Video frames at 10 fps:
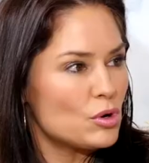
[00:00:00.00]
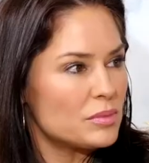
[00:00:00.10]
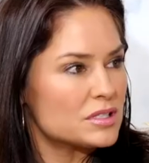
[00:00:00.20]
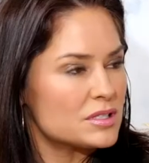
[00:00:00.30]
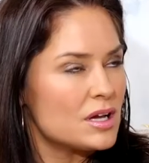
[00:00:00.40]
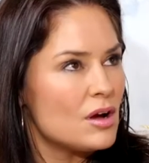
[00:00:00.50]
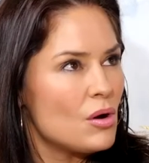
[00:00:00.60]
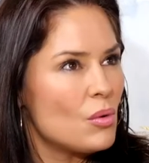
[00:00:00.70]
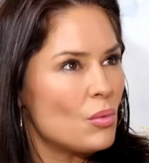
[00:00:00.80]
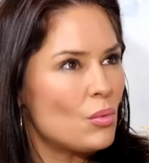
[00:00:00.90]
moments.
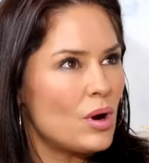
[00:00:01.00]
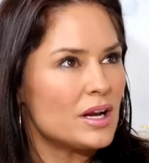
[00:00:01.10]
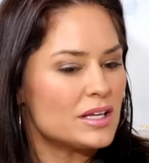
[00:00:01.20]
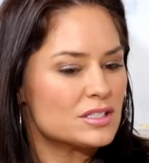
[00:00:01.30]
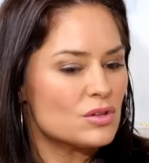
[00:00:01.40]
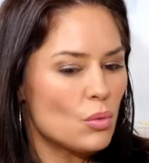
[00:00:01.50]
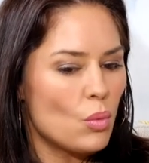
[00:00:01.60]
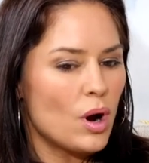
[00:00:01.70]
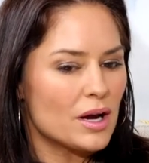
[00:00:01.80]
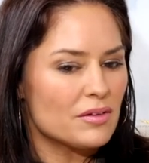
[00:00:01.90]
What is the
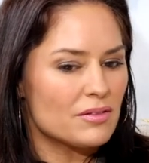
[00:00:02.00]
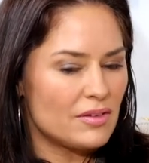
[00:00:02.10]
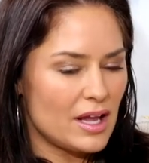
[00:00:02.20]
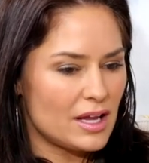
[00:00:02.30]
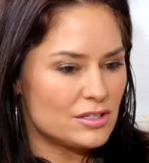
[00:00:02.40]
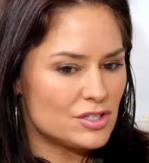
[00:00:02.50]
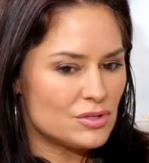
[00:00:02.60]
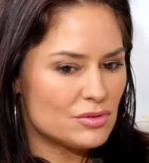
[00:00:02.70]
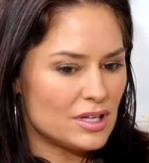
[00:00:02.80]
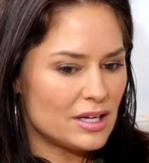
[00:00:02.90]
one thing, do
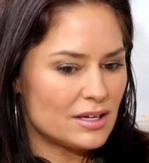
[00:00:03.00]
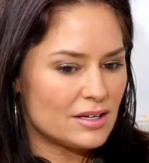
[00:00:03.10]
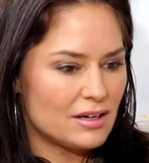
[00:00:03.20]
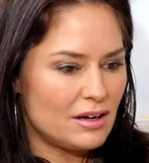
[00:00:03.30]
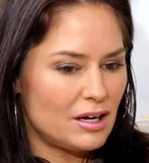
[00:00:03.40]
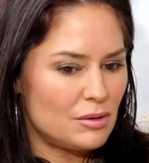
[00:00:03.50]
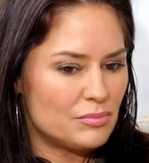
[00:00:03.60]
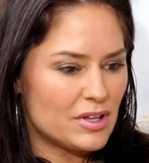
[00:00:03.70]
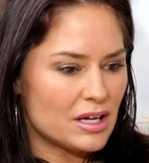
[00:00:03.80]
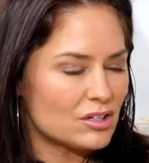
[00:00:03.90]
you think,
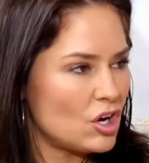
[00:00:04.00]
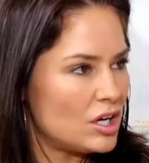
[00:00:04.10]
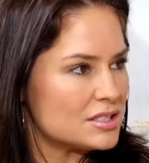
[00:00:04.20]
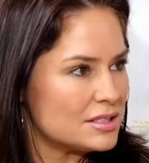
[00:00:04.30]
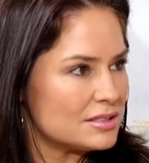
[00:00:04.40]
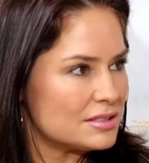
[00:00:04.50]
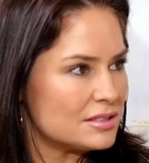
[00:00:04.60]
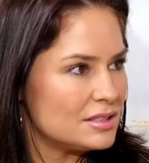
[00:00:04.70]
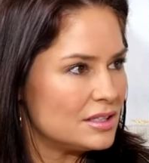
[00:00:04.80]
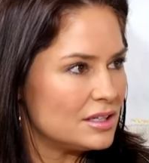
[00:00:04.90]
um, that
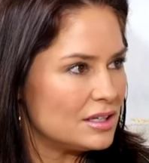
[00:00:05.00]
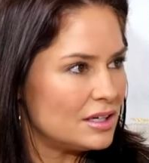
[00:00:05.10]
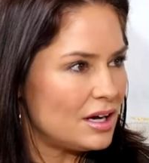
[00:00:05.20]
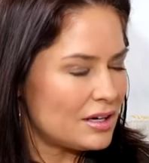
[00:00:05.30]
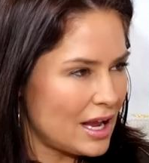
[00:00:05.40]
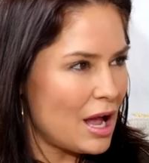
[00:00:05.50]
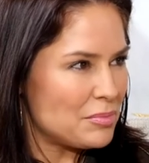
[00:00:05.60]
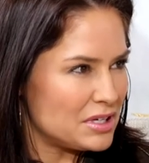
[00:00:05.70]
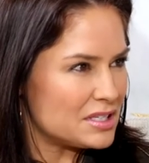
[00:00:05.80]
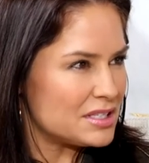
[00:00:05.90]
causes yeah.
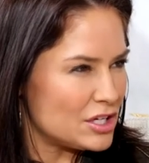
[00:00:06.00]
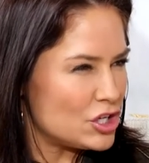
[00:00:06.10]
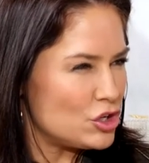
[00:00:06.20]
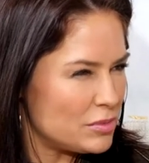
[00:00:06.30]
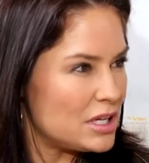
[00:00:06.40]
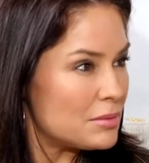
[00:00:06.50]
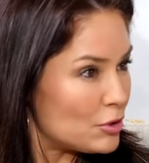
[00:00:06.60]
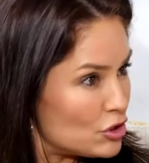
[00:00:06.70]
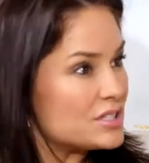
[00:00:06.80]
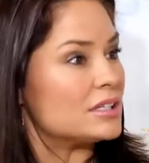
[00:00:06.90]
unhappiness in a human, in a
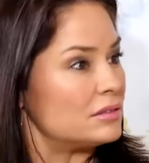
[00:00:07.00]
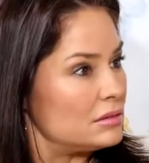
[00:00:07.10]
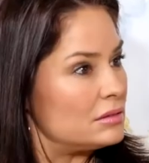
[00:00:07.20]
person?